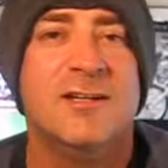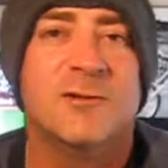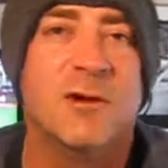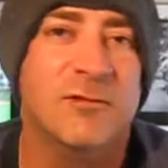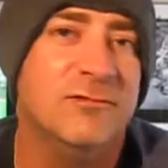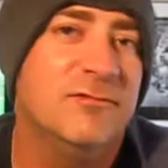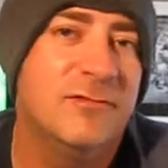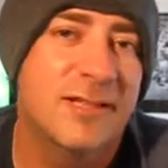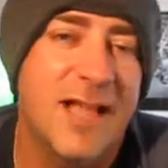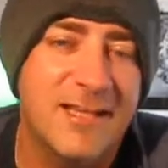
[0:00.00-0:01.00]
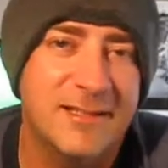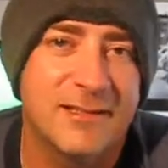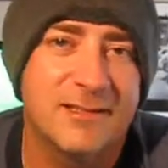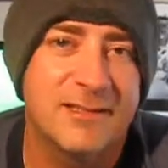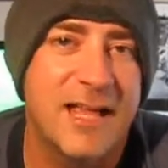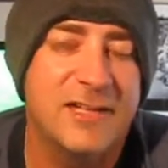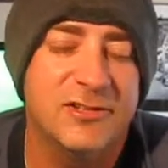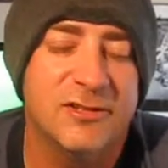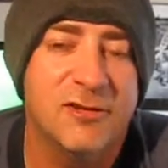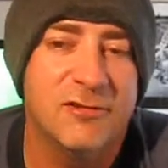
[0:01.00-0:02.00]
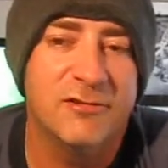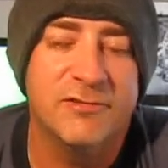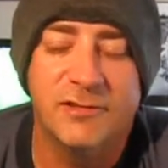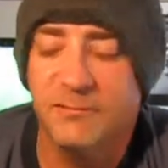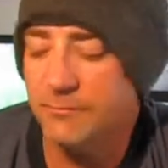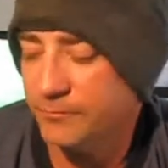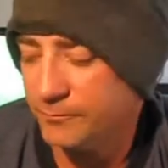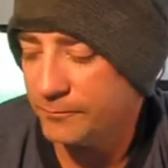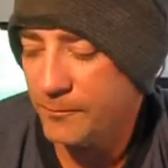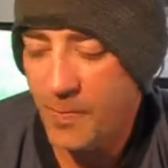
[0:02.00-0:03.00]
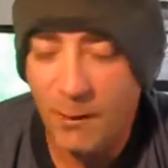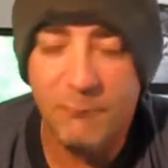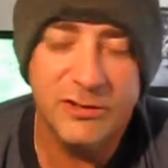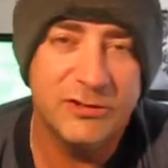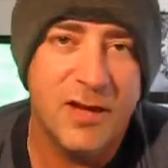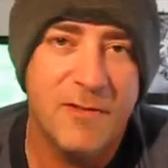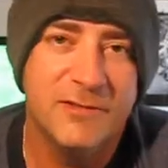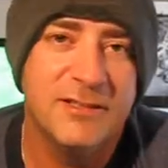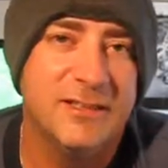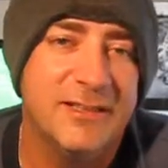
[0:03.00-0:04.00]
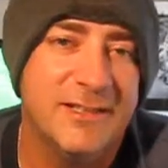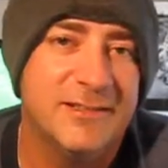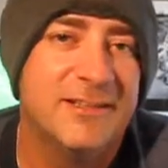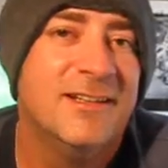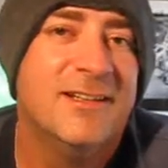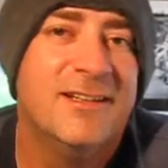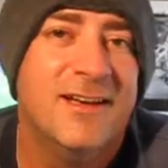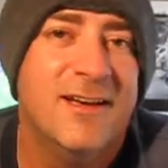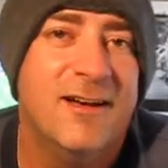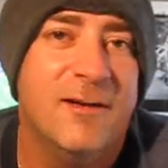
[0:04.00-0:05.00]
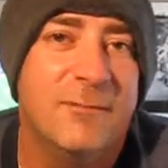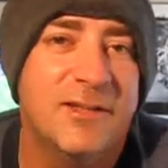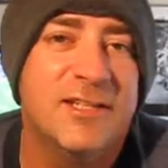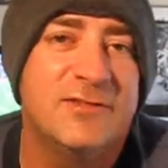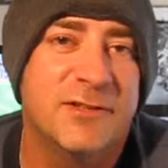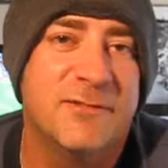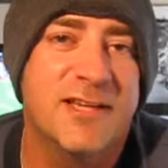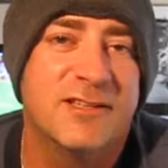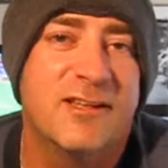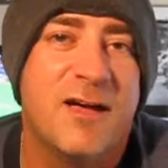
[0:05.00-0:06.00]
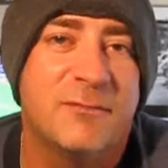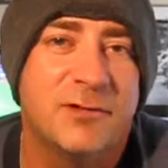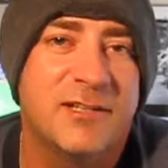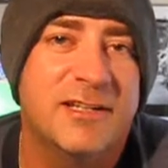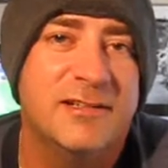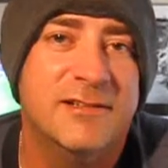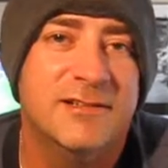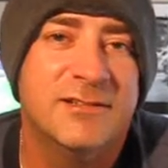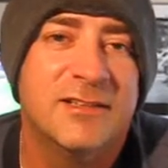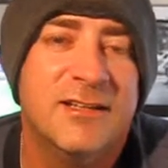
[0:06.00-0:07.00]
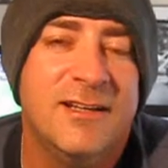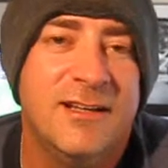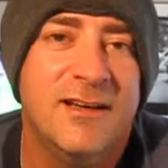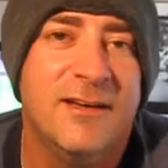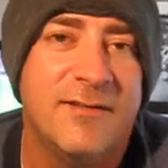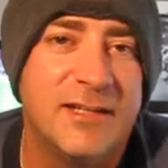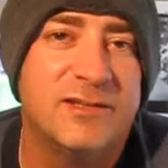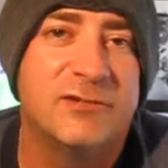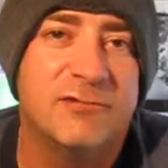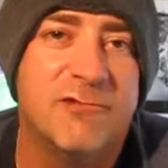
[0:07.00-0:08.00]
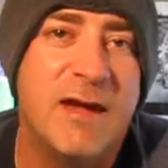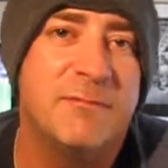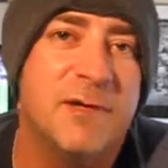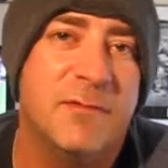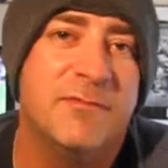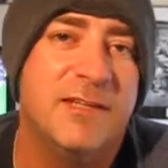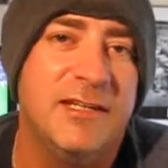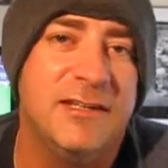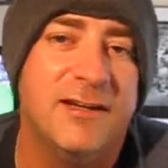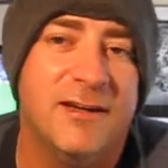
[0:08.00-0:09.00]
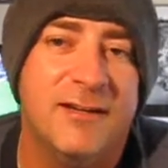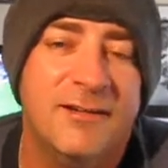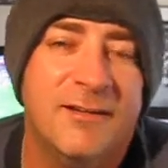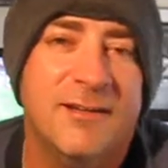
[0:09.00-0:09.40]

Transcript: quote classic slasher horror film, which it obviously is. But this film has a lot more kills, and they sort of ramp up the